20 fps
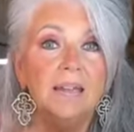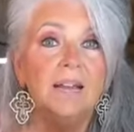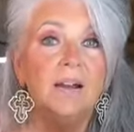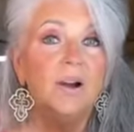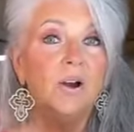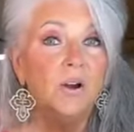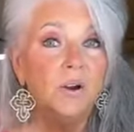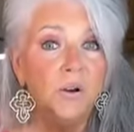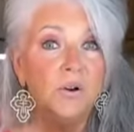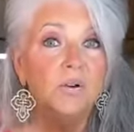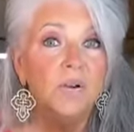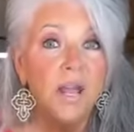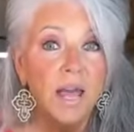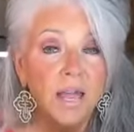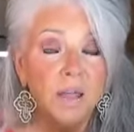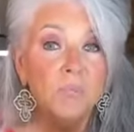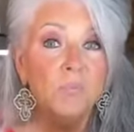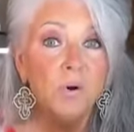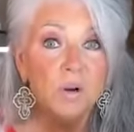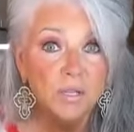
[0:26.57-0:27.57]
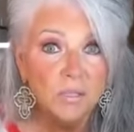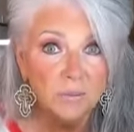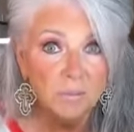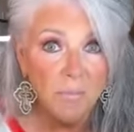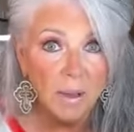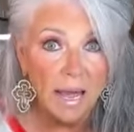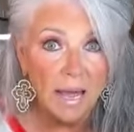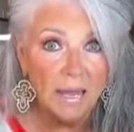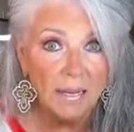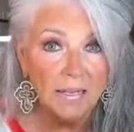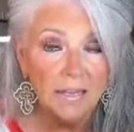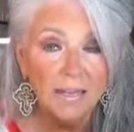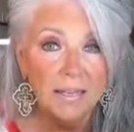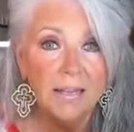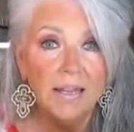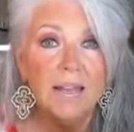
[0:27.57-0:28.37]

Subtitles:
her name was Minnie.